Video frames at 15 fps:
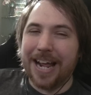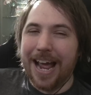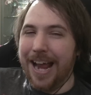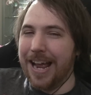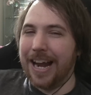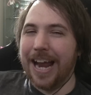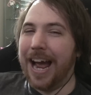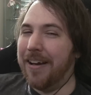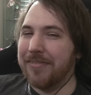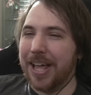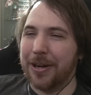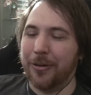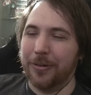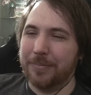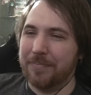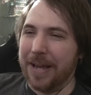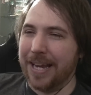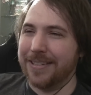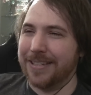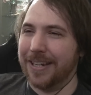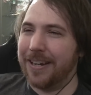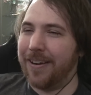But hey, I have that old
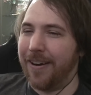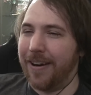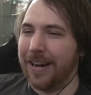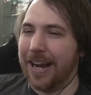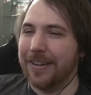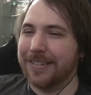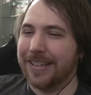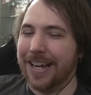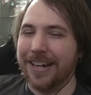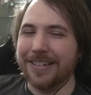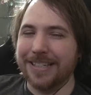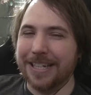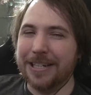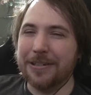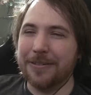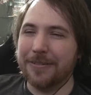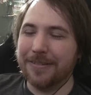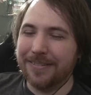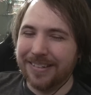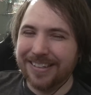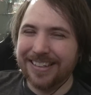basic card out there too.